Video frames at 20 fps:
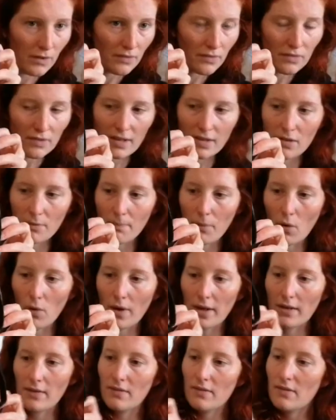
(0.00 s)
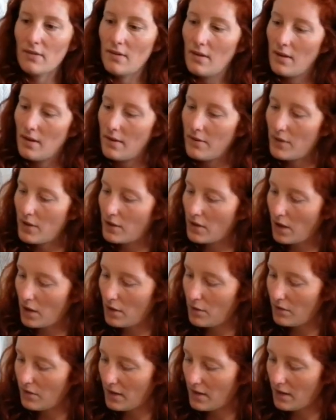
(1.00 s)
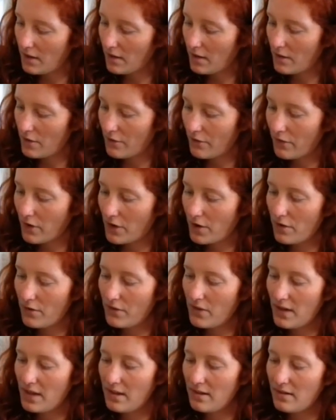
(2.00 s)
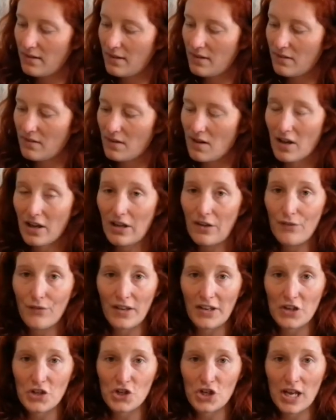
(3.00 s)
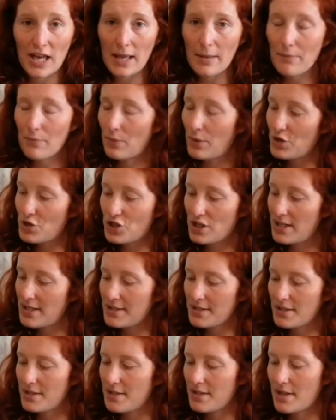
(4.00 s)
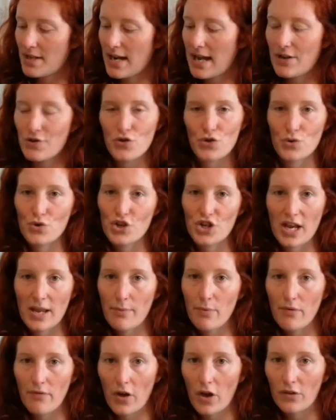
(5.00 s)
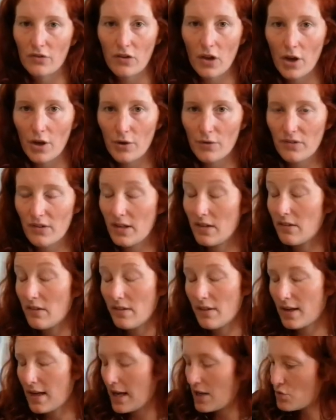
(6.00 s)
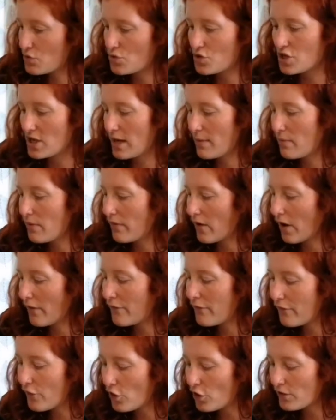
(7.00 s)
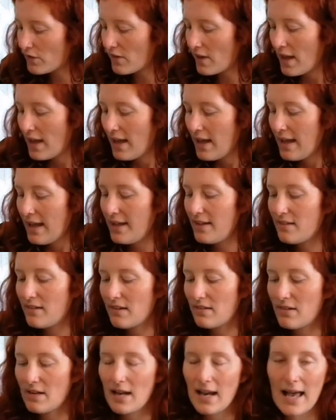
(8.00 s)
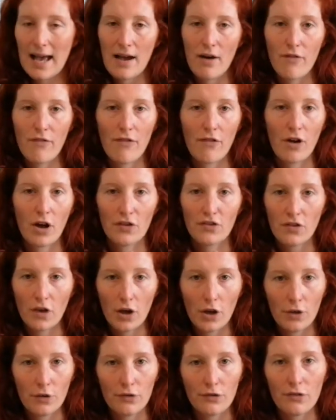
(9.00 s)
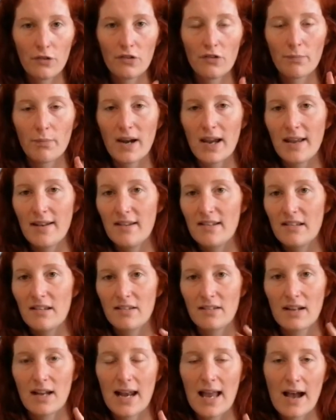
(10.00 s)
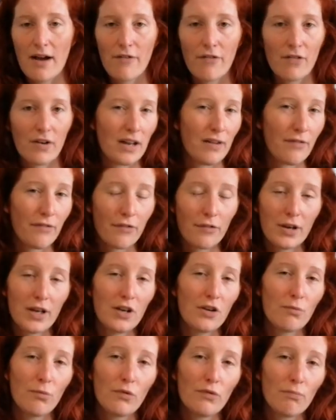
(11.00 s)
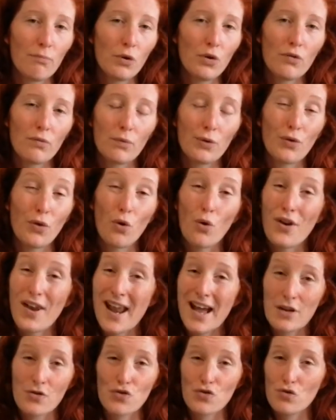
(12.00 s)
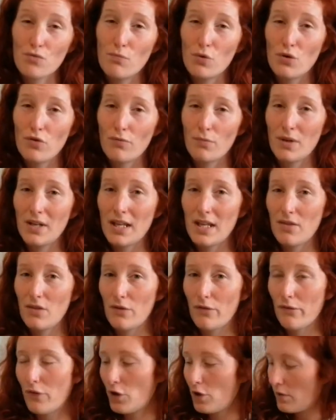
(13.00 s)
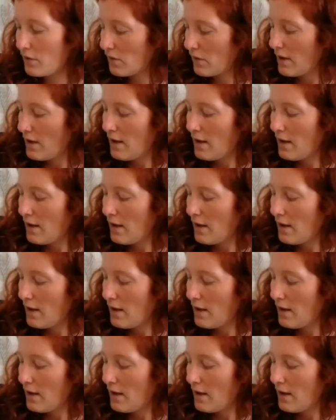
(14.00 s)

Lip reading: can see the point that goes in at the front of these into like a V shape, which isn't the natural shape of our toes, it isn't the natural shape of our foot. It doesn't allow for our toes to spread, it doesn't allow for any freedom of movement or natural movement in the foot.